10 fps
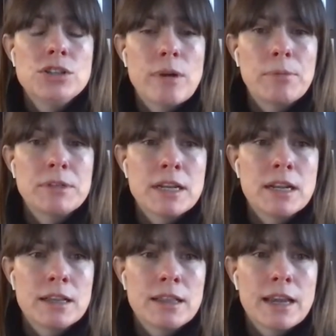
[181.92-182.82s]
she
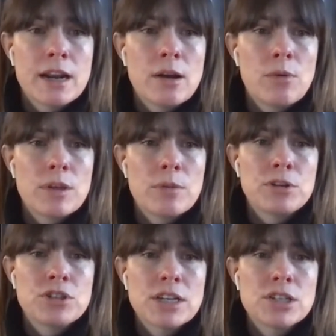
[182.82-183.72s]
represented Atlanta with a
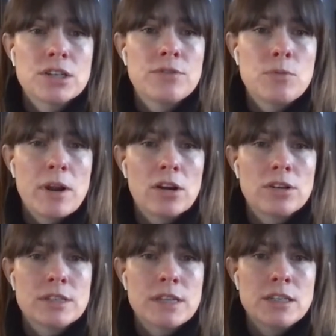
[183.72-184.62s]
projection of
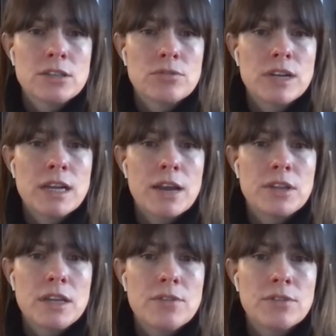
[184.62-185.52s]
Numerical Studies 3 at
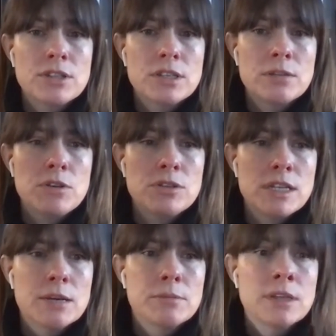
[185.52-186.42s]
the Everson
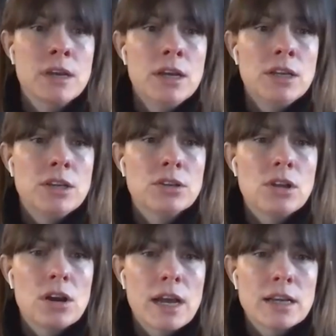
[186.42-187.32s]
Museum's
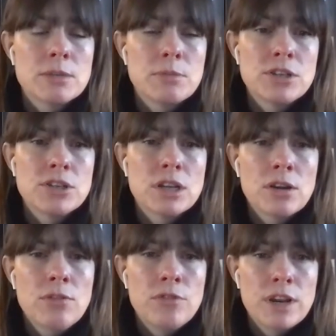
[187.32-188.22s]
year-long
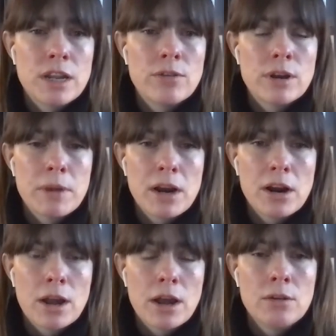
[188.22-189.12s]
exhibition, Video in
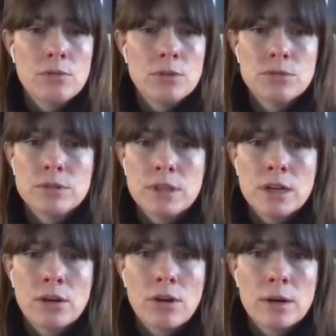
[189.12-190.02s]
America, which was
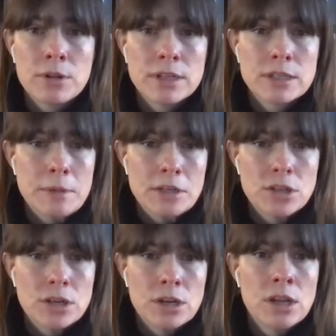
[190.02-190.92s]
an incredible
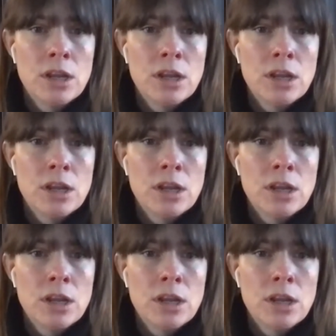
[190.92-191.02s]
exhibition.